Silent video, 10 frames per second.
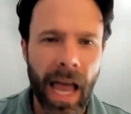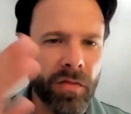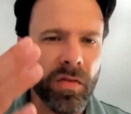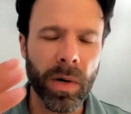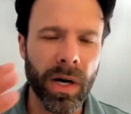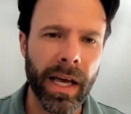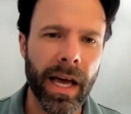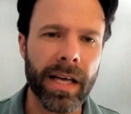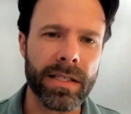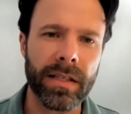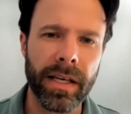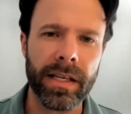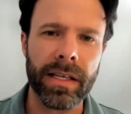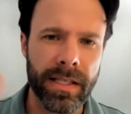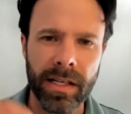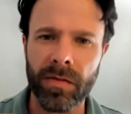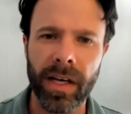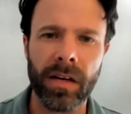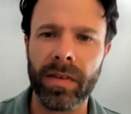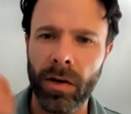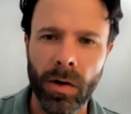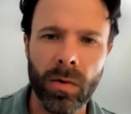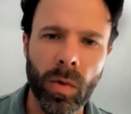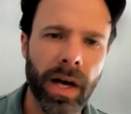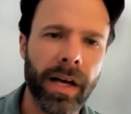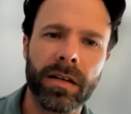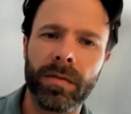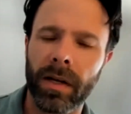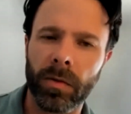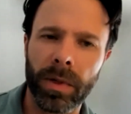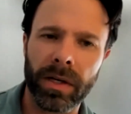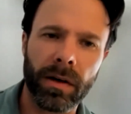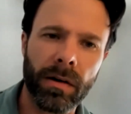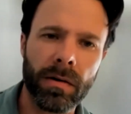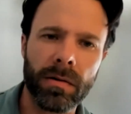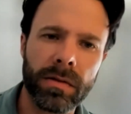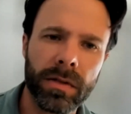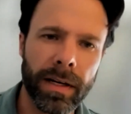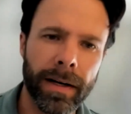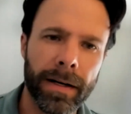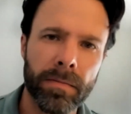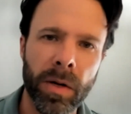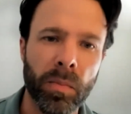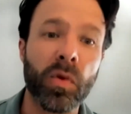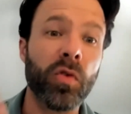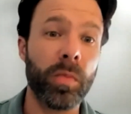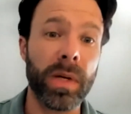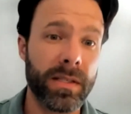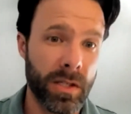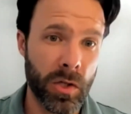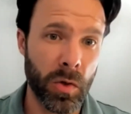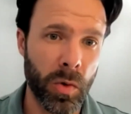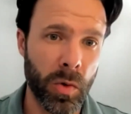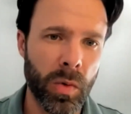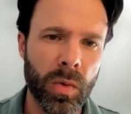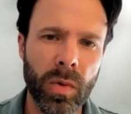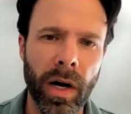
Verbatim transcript: everybody is innovative in their own way, developing their own improvements to